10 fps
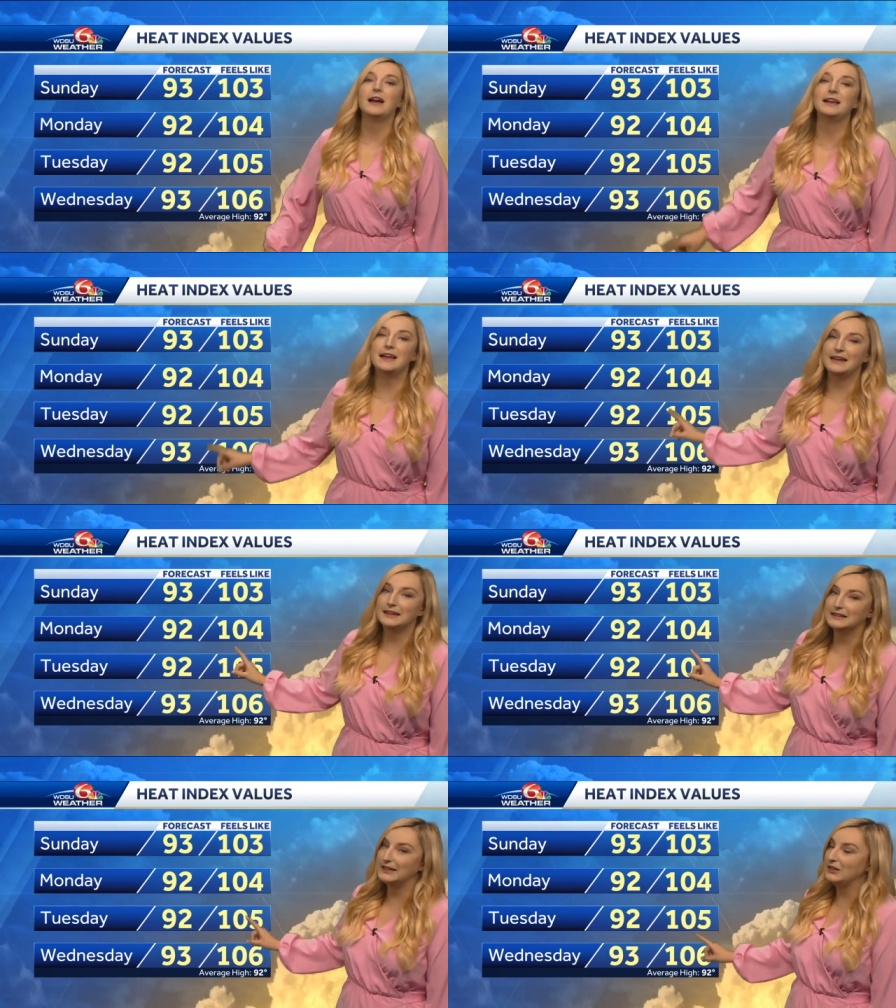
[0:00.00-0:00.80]
Again,
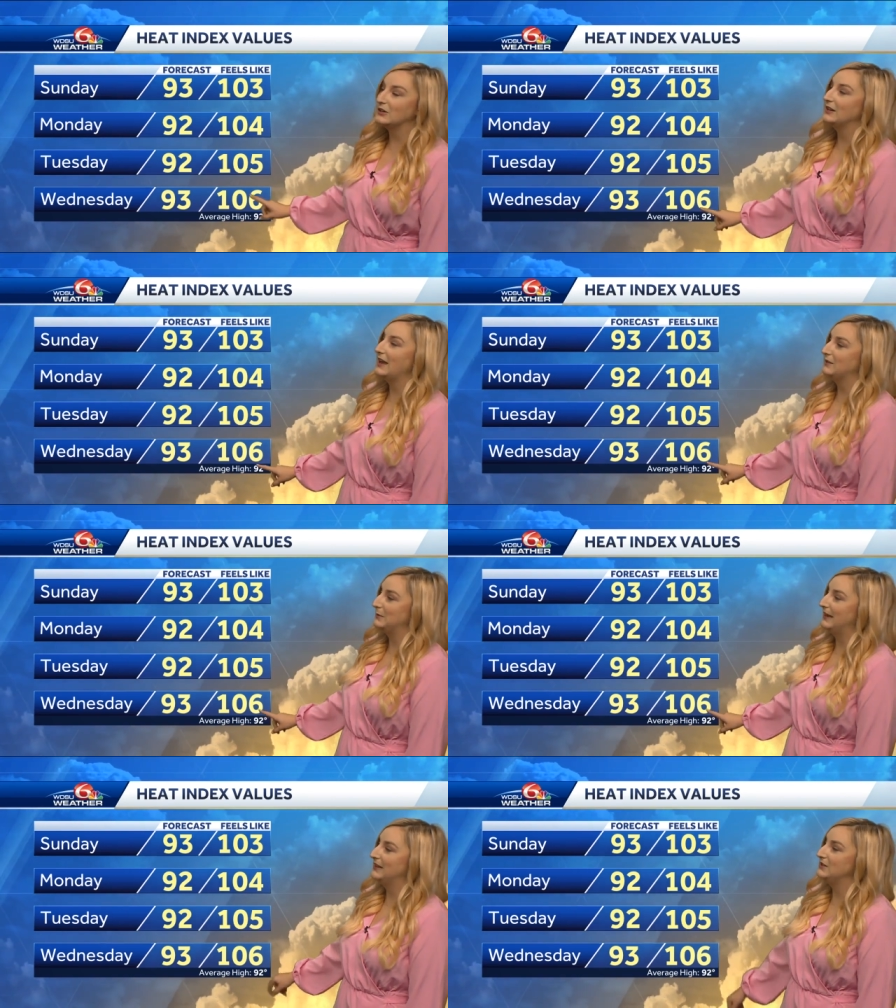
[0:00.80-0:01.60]
later as
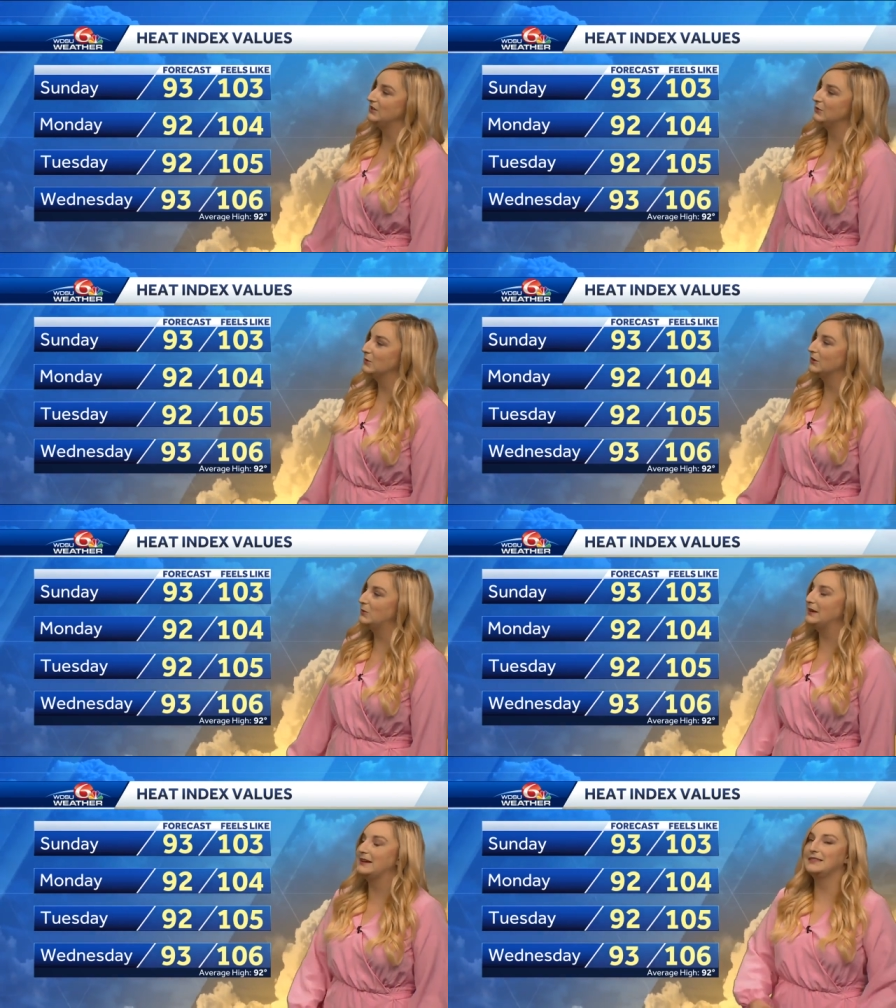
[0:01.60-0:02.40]
we head into the
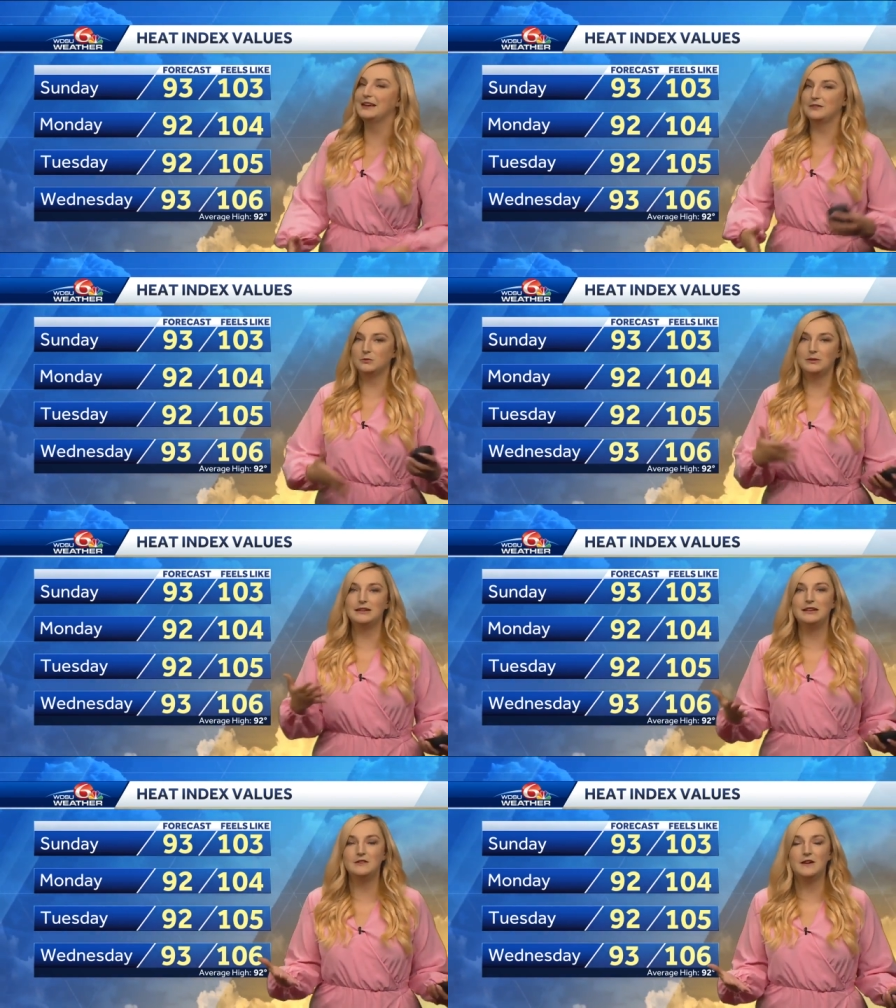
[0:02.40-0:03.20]
work week, that's when
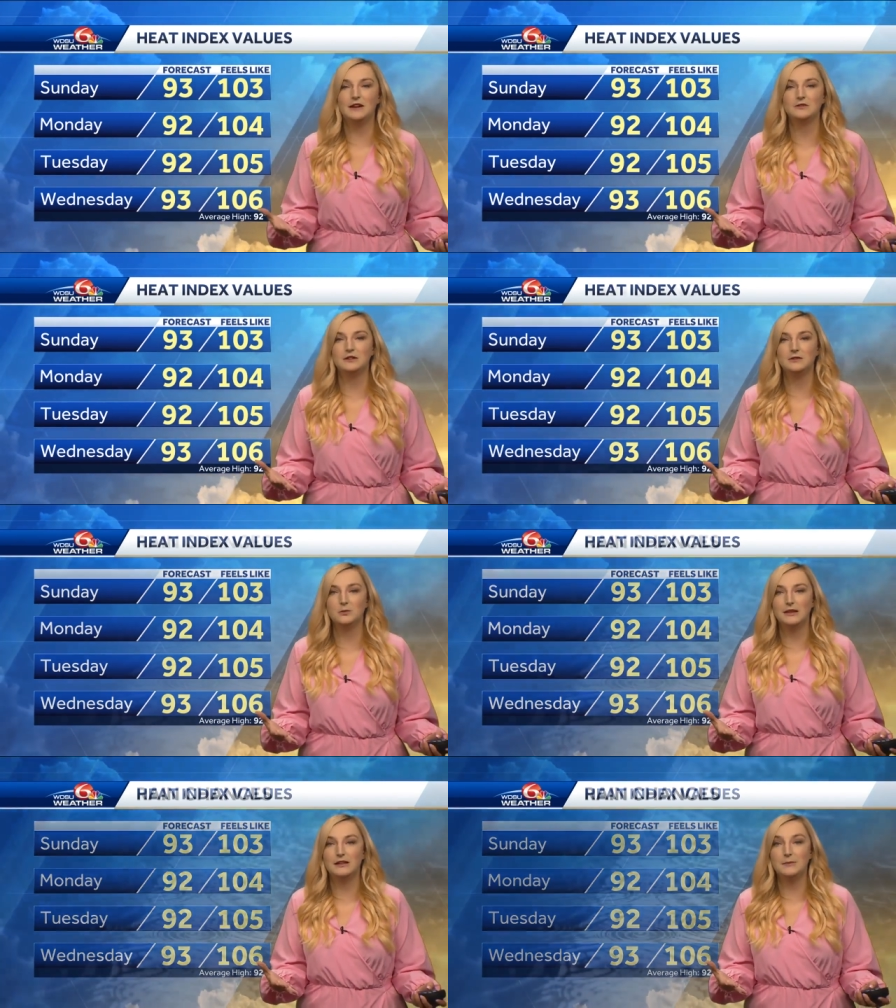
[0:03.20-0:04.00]
heat advisories
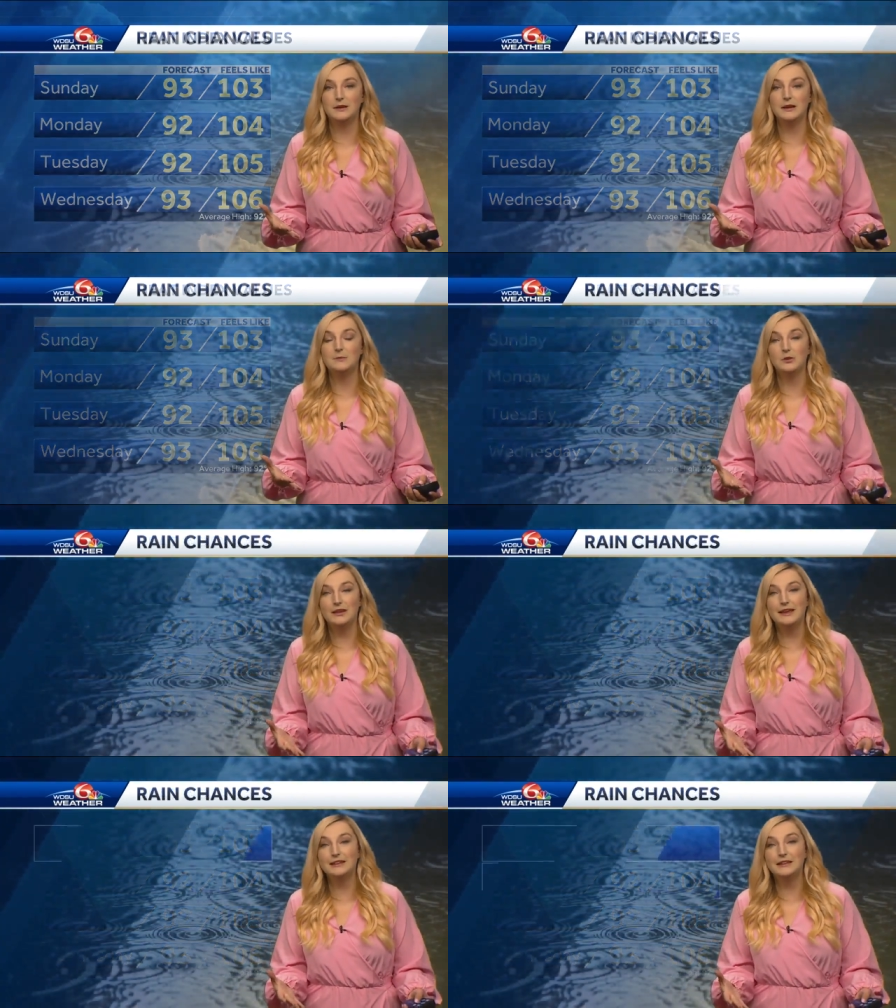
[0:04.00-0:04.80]
will likely become more
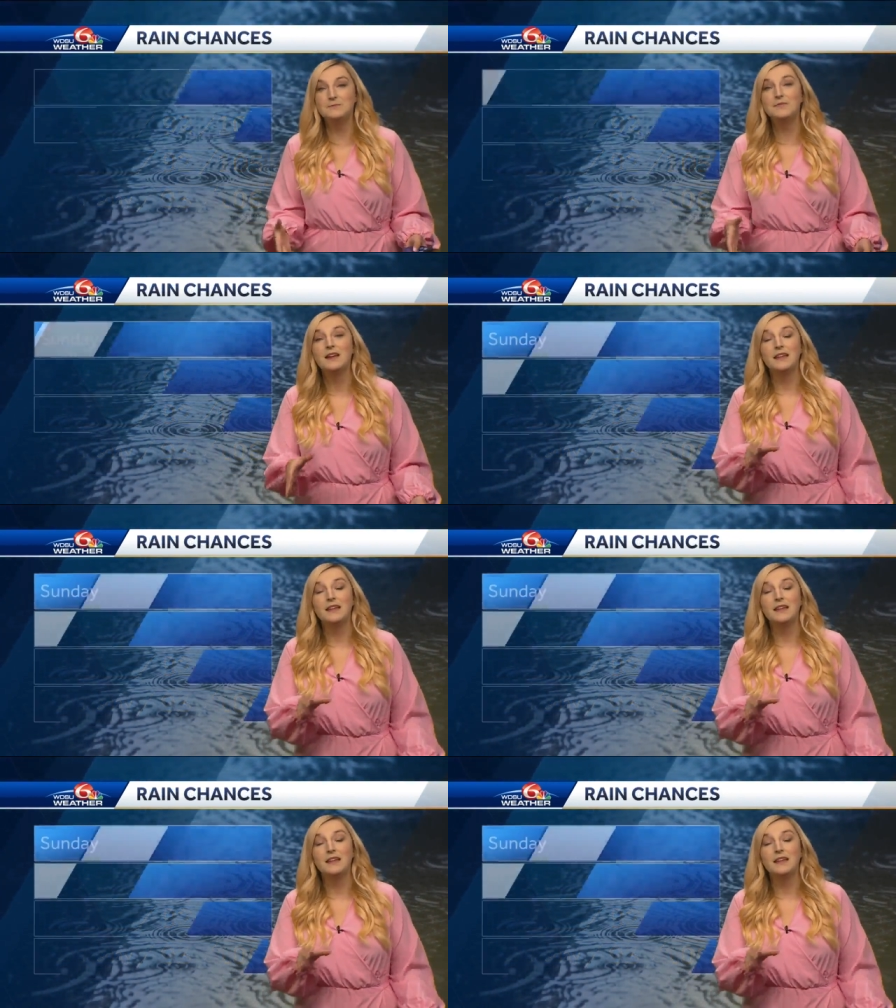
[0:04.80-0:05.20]
likely.